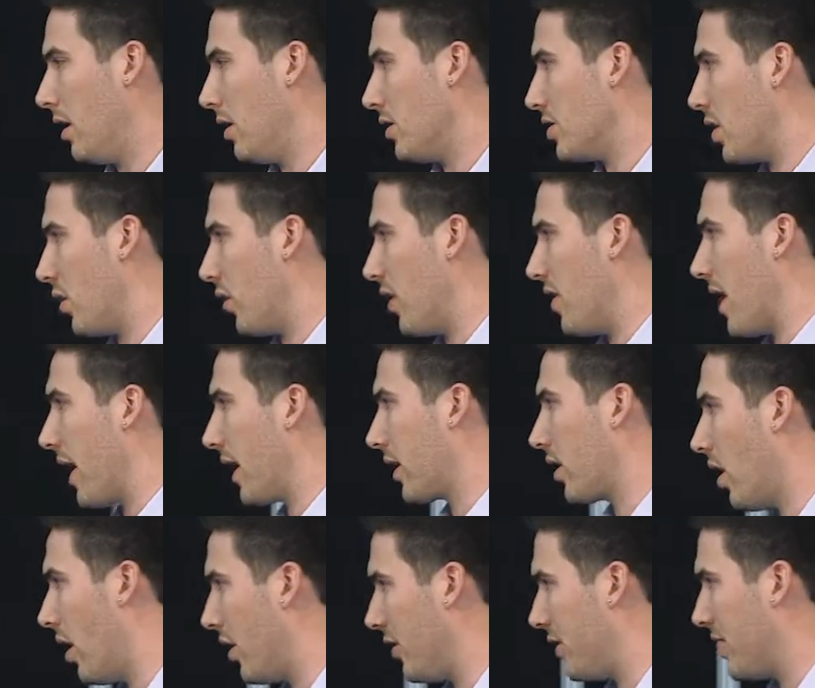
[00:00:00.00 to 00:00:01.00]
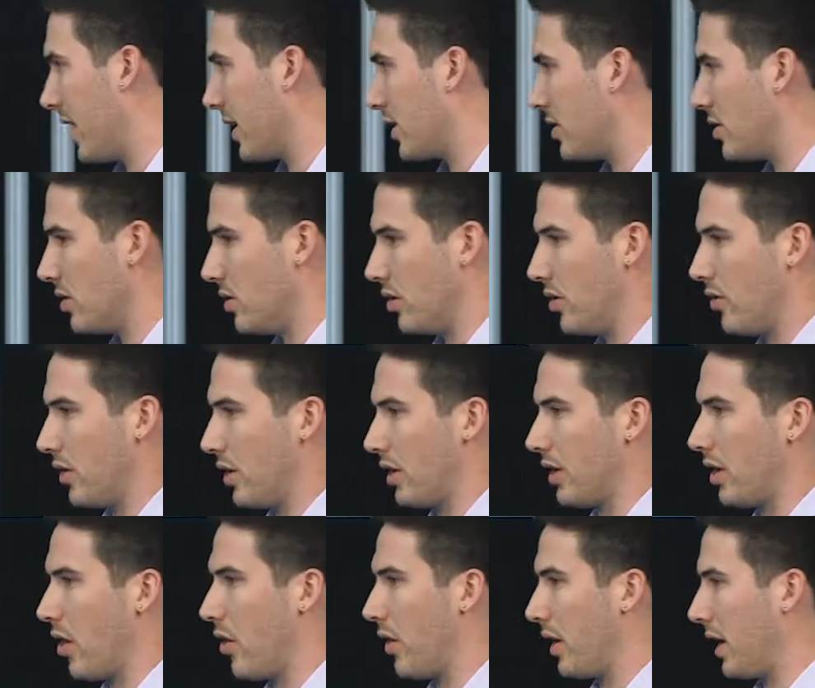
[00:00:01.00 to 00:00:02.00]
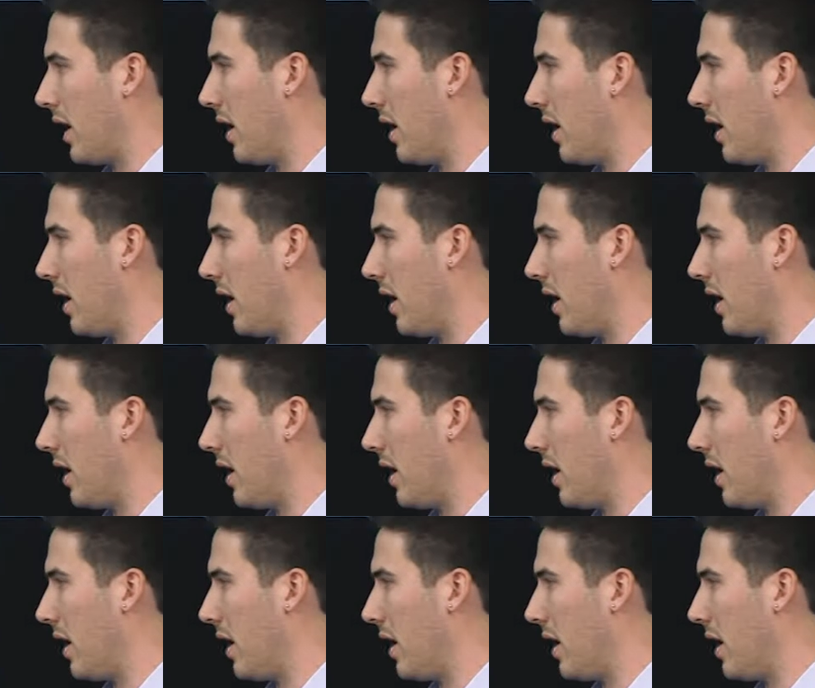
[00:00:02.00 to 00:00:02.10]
So in that context, you're really going